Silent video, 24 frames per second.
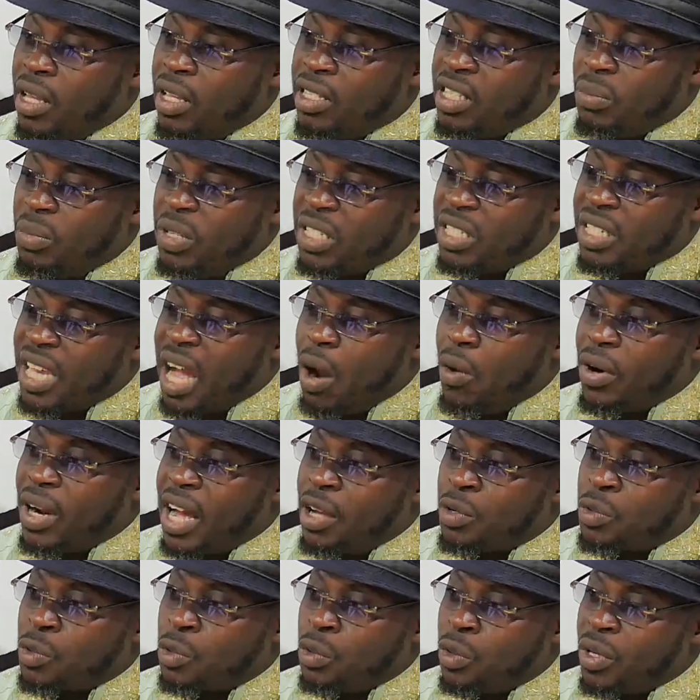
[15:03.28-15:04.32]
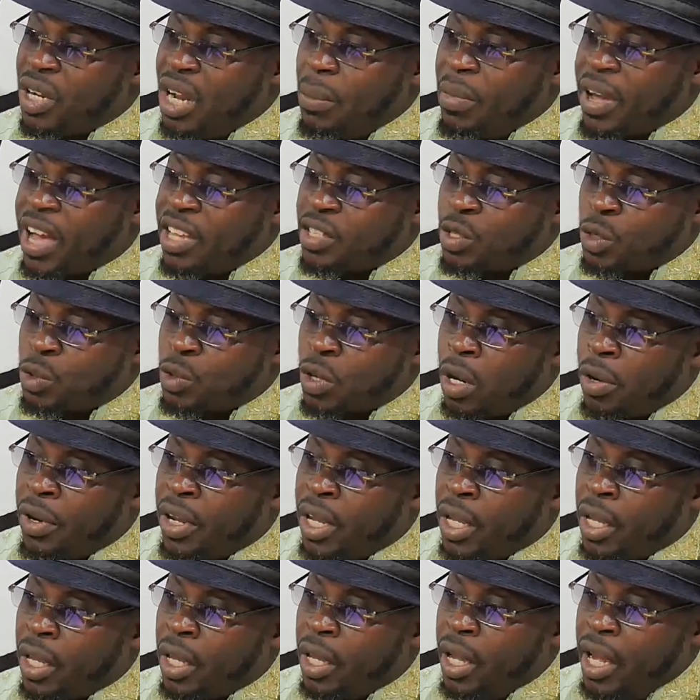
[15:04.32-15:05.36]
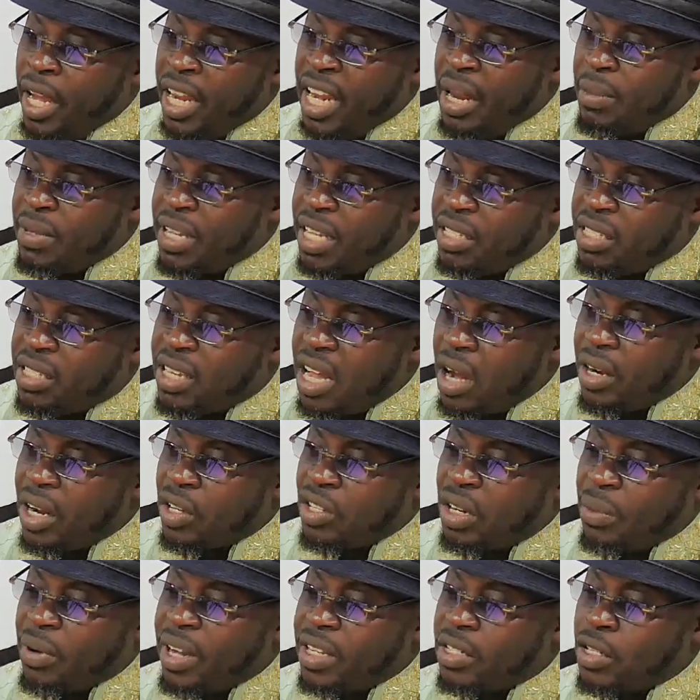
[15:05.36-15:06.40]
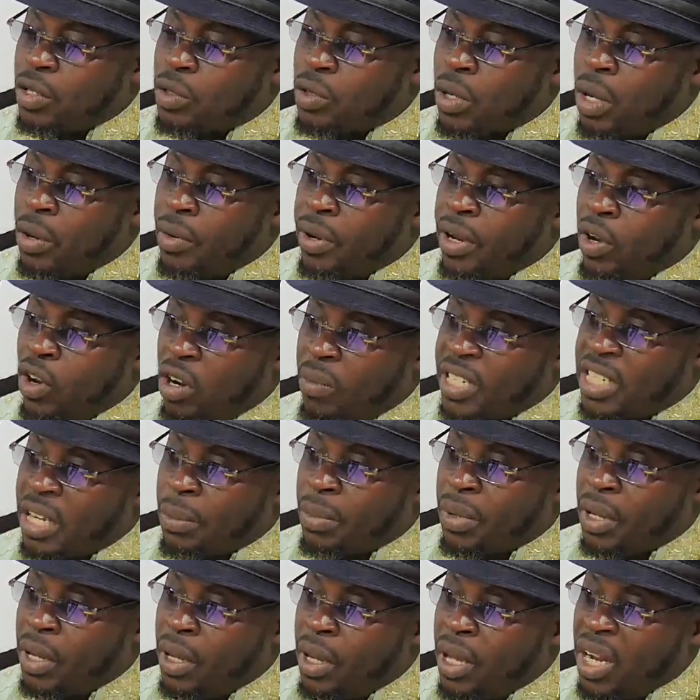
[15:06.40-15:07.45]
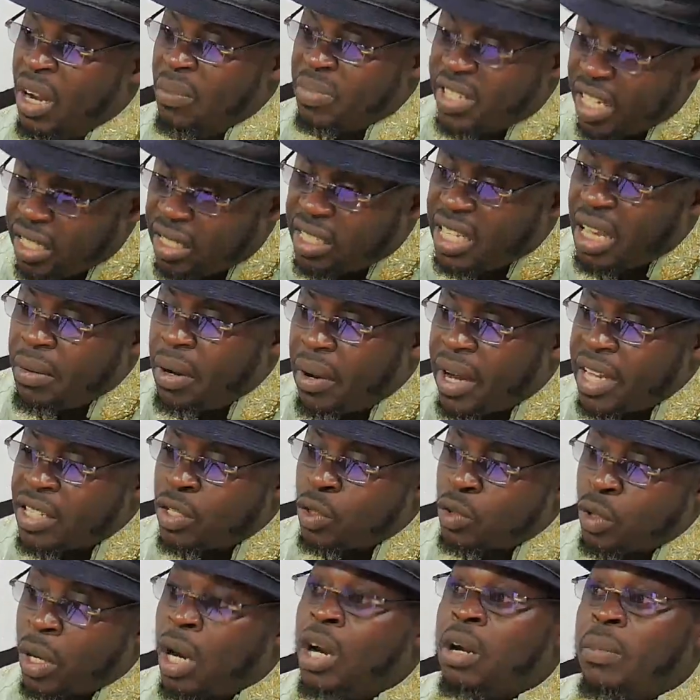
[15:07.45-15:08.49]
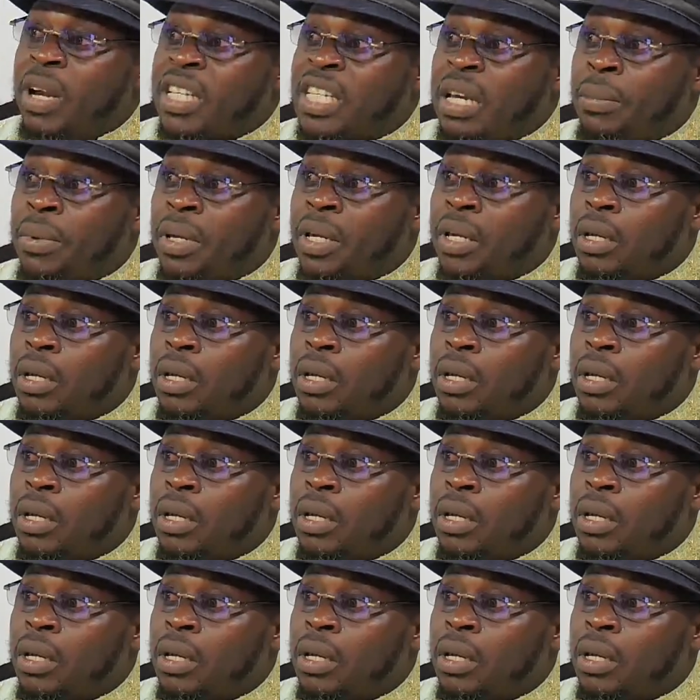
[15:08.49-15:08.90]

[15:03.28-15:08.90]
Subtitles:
Inti bitia o nan so, na me kesi sorry. Na me say tia o nan so na me kesi sorry. O dey bache me. Na me say tia na me kesi sorry, o dey bache me.